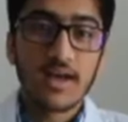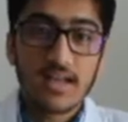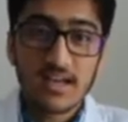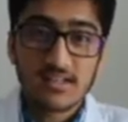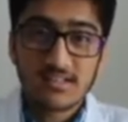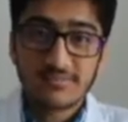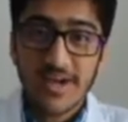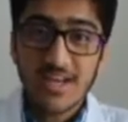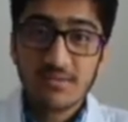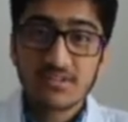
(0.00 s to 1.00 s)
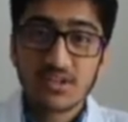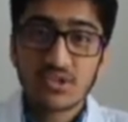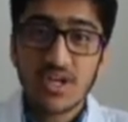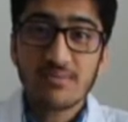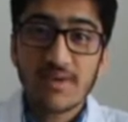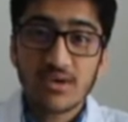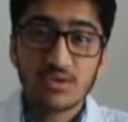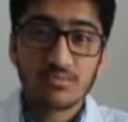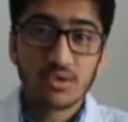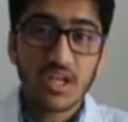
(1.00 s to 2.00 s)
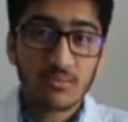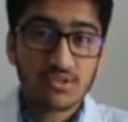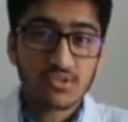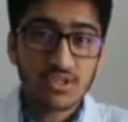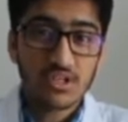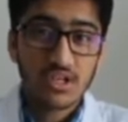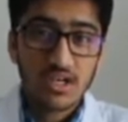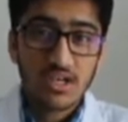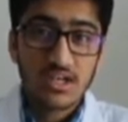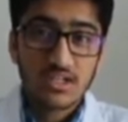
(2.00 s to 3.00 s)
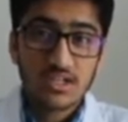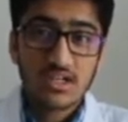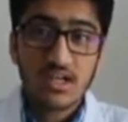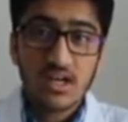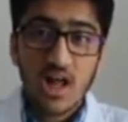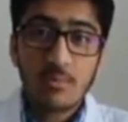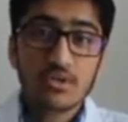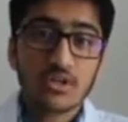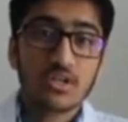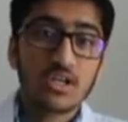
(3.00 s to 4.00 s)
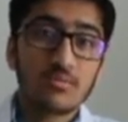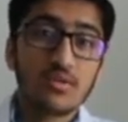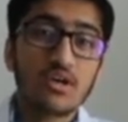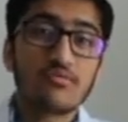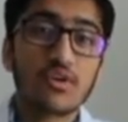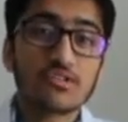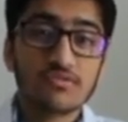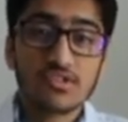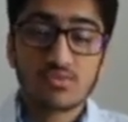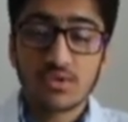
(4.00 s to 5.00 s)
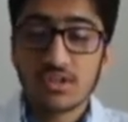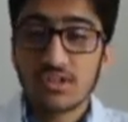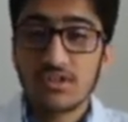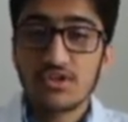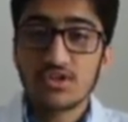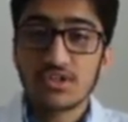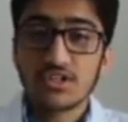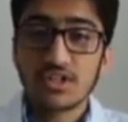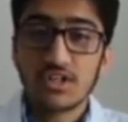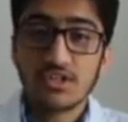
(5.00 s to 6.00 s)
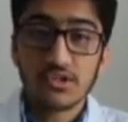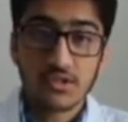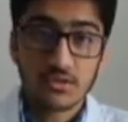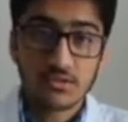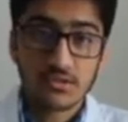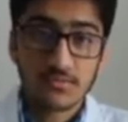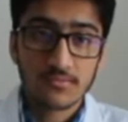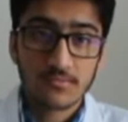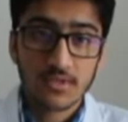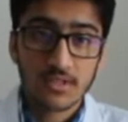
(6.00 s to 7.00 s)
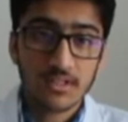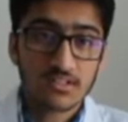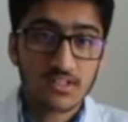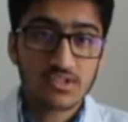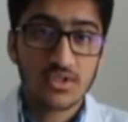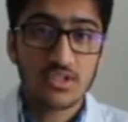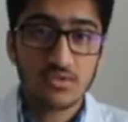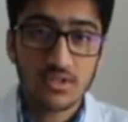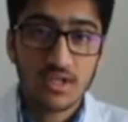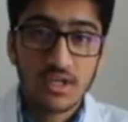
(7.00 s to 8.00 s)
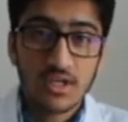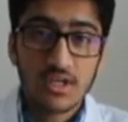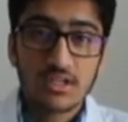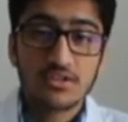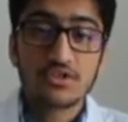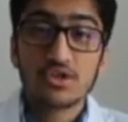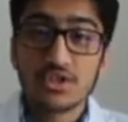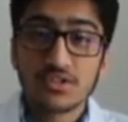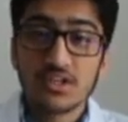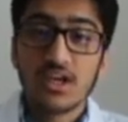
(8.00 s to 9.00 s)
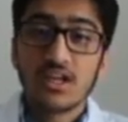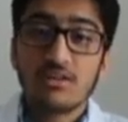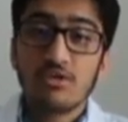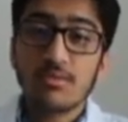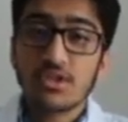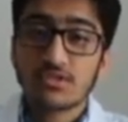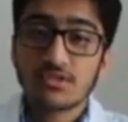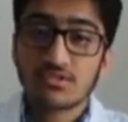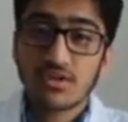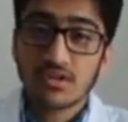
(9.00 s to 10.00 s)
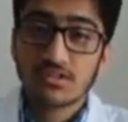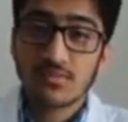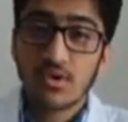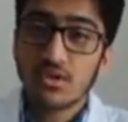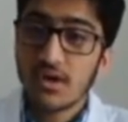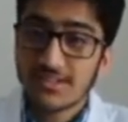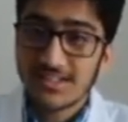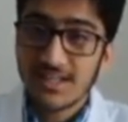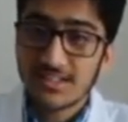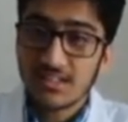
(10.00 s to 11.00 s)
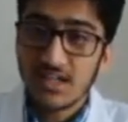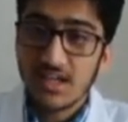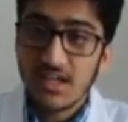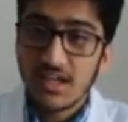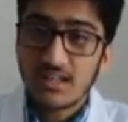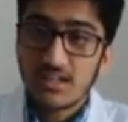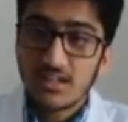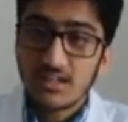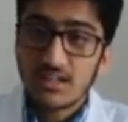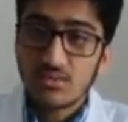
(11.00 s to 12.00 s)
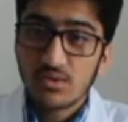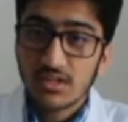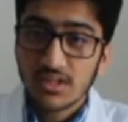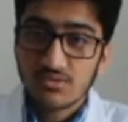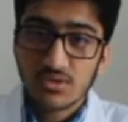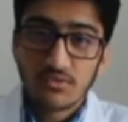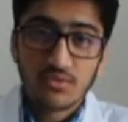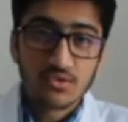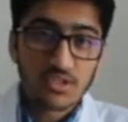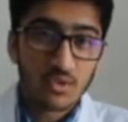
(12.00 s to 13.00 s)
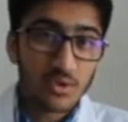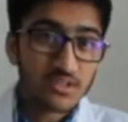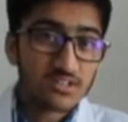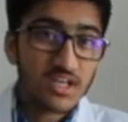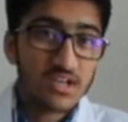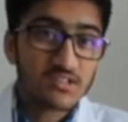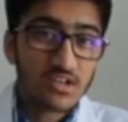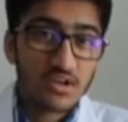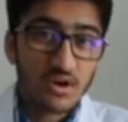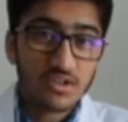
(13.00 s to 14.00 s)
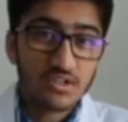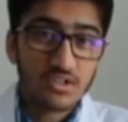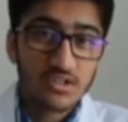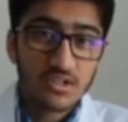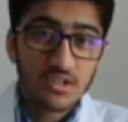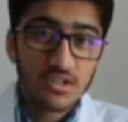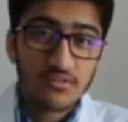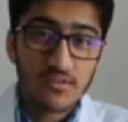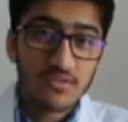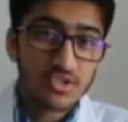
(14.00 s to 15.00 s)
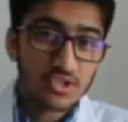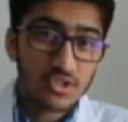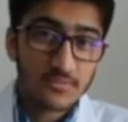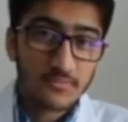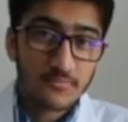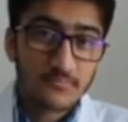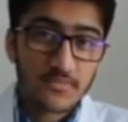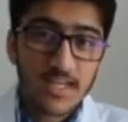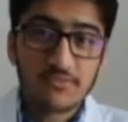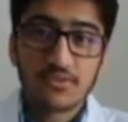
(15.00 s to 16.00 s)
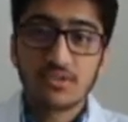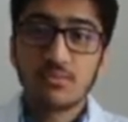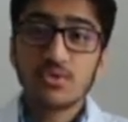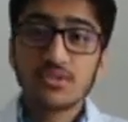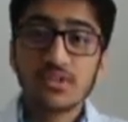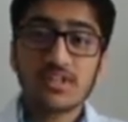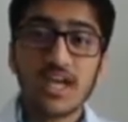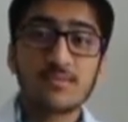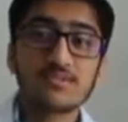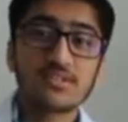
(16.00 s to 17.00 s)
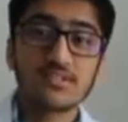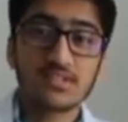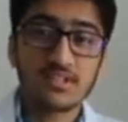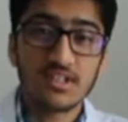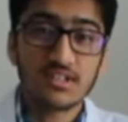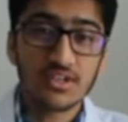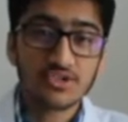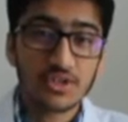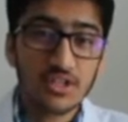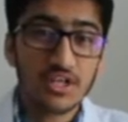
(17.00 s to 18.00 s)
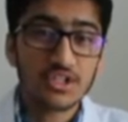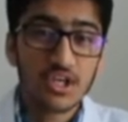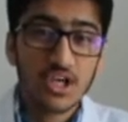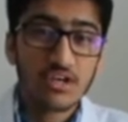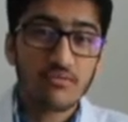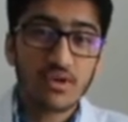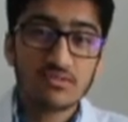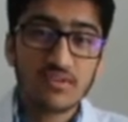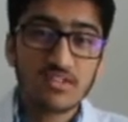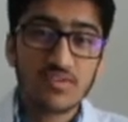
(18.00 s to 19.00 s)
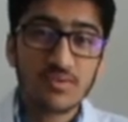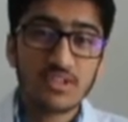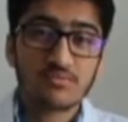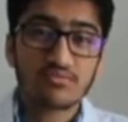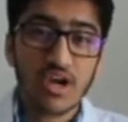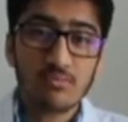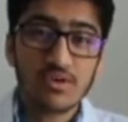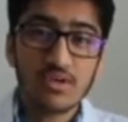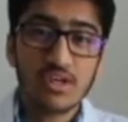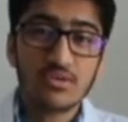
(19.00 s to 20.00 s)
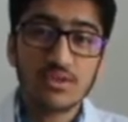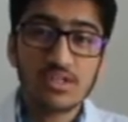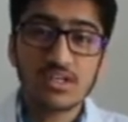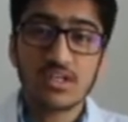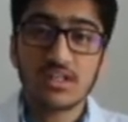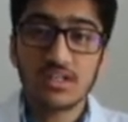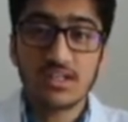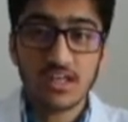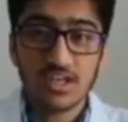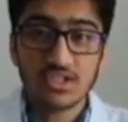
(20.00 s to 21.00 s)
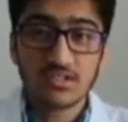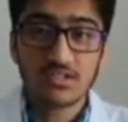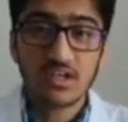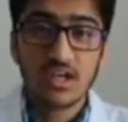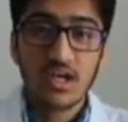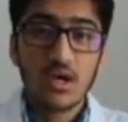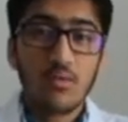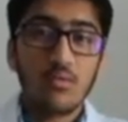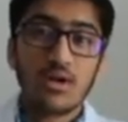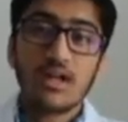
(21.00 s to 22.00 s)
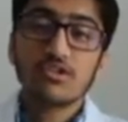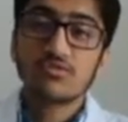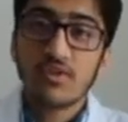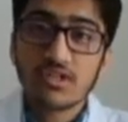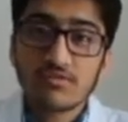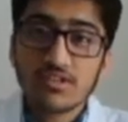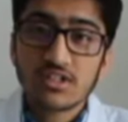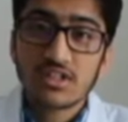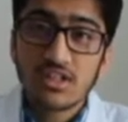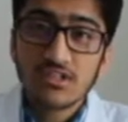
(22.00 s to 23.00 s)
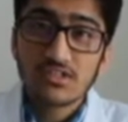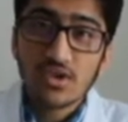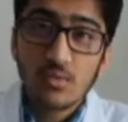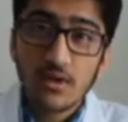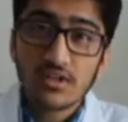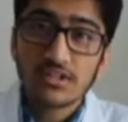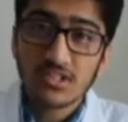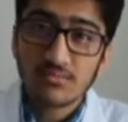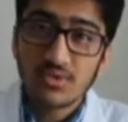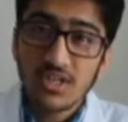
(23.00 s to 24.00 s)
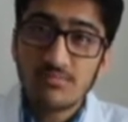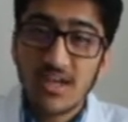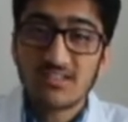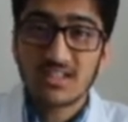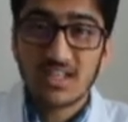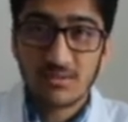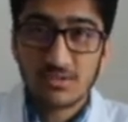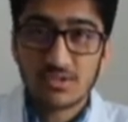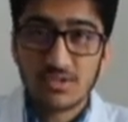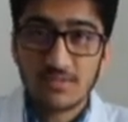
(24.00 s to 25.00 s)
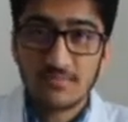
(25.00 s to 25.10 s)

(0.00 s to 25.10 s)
Hi guys, my name is Kanto and I'm back with more chemistry. Today, I'll be talking about how phosphates work in detergent to clean your clothes. Let's get straight to it. Detergents. They will make your socks smell not as nasty, and they will gets rid of those annoying stains on your favorite shirt. And for the most of the time since the industrial age, phosphates have been the primary ingredient in cleaning agents. What allows phosphates to clean so well is some pretty basic chemistry.